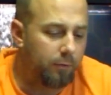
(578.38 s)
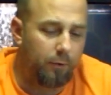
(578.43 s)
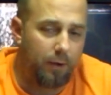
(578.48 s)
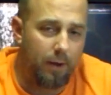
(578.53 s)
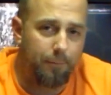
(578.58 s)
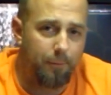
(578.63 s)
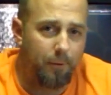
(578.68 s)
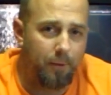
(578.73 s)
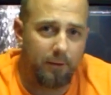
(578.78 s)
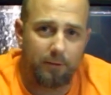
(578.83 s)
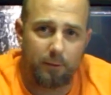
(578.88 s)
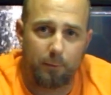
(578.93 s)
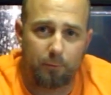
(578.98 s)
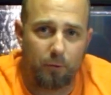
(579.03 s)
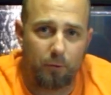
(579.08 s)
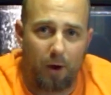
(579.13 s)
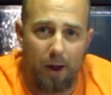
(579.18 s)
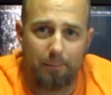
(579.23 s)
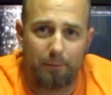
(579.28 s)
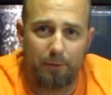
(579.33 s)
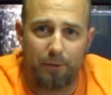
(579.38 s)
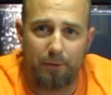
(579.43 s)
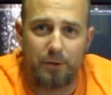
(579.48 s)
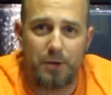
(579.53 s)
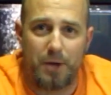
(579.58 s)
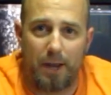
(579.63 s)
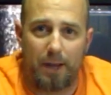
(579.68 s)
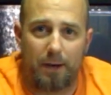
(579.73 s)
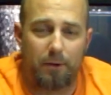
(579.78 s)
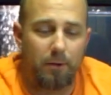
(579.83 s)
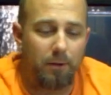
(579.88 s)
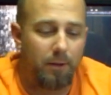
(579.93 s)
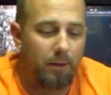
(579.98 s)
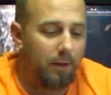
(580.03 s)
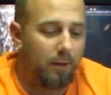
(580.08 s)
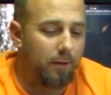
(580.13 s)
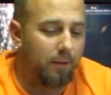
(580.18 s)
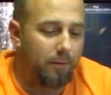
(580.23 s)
definitely subscribe to the channel.